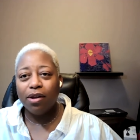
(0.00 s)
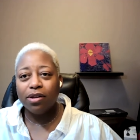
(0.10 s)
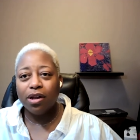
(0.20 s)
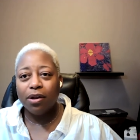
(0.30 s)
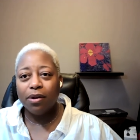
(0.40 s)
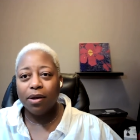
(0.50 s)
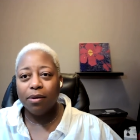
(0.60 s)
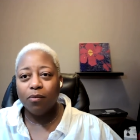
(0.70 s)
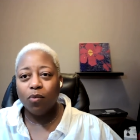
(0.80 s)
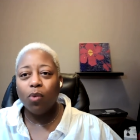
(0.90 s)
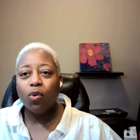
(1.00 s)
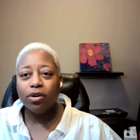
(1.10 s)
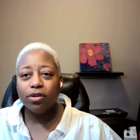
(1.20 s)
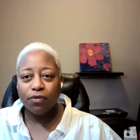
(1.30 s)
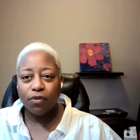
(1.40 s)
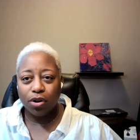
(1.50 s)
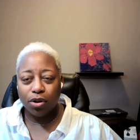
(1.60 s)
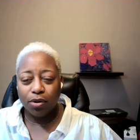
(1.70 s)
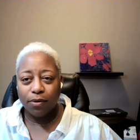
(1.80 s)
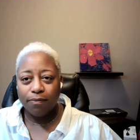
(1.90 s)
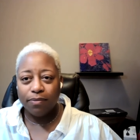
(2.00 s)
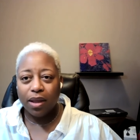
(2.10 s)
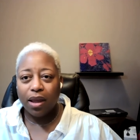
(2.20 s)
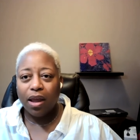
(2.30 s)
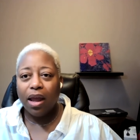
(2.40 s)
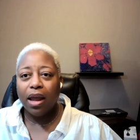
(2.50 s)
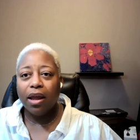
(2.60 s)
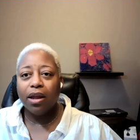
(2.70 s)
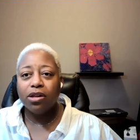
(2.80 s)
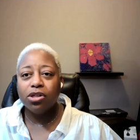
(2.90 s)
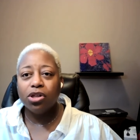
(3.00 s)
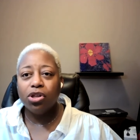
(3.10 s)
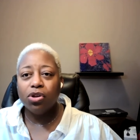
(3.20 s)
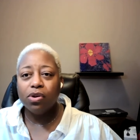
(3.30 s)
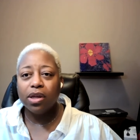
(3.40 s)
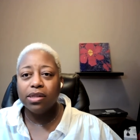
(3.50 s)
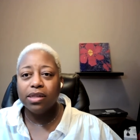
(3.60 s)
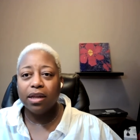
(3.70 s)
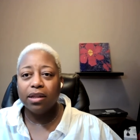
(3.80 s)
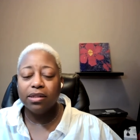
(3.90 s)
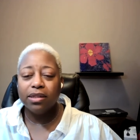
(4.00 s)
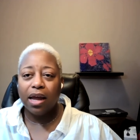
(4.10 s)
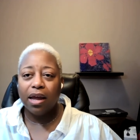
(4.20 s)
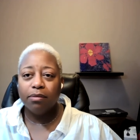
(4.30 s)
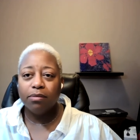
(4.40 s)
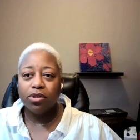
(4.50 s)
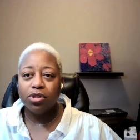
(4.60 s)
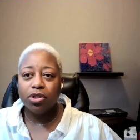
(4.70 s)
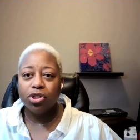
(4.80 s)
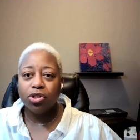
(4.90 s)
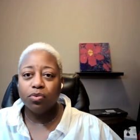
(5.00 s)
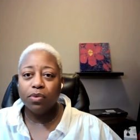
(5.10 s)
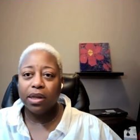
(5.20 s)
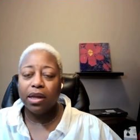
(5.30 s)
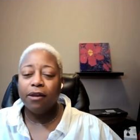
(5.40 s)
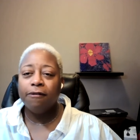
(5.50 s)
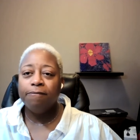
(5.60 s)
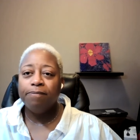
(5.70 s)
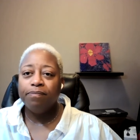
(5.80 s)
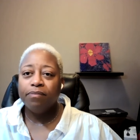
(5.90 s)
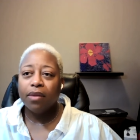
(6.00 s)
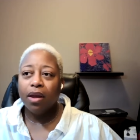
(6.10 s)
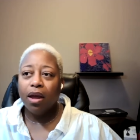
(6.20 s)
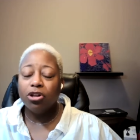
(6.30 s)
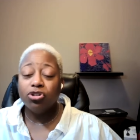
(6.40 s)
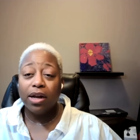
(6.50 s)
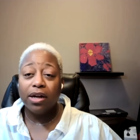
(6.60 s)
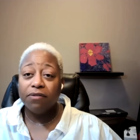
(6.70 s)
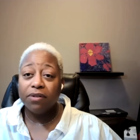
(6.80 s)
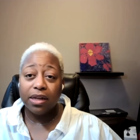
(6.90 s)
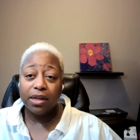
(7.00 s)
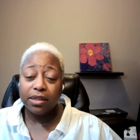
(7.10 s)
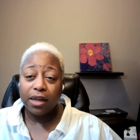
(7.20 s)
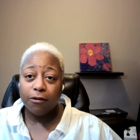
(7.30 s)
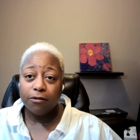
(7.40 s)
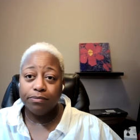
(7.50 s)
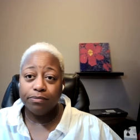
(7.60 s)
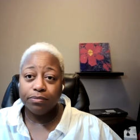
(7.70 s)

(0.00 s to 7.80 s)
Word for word: out uh, what works for you, and you can take the time to just really uh, try different things out.